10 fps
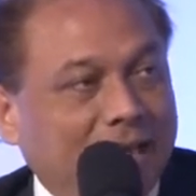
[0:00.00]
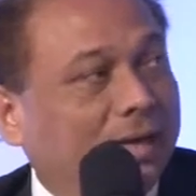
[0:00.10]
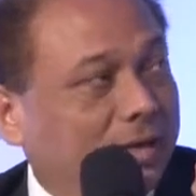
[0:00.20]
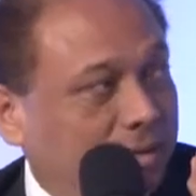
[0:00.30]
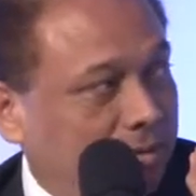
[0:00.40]

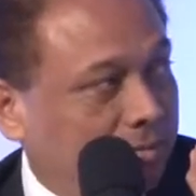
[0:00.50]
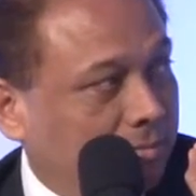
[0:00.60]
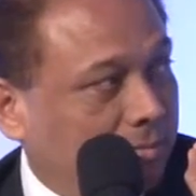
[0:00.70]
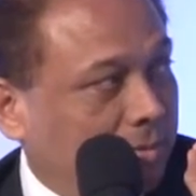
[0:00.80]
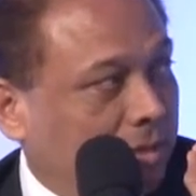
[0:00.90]
talent
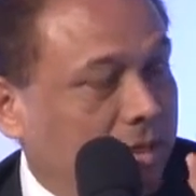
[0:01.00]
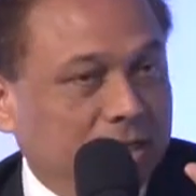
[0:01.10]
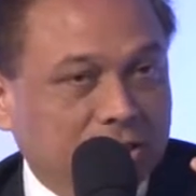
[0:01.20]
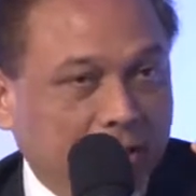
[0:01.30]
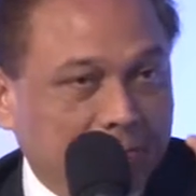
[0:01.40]

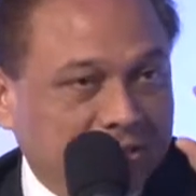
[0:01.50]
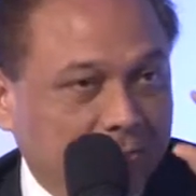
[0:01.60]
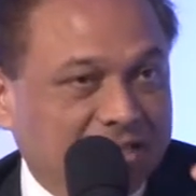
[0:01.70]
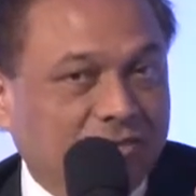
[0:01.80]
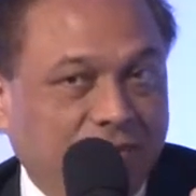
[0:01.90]
in some
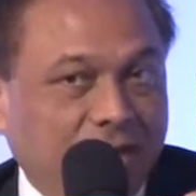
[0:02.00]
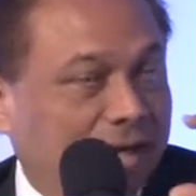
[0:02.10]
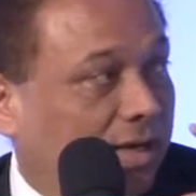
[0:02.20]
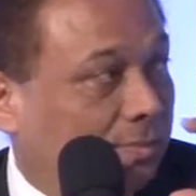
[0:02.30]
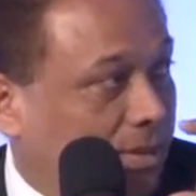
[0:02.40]
specific
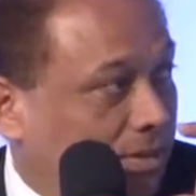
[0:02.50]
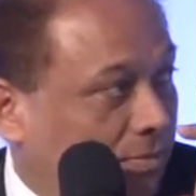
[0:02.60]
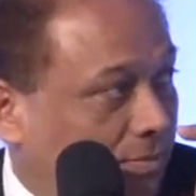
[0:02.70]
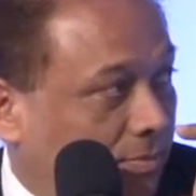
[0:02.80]
element?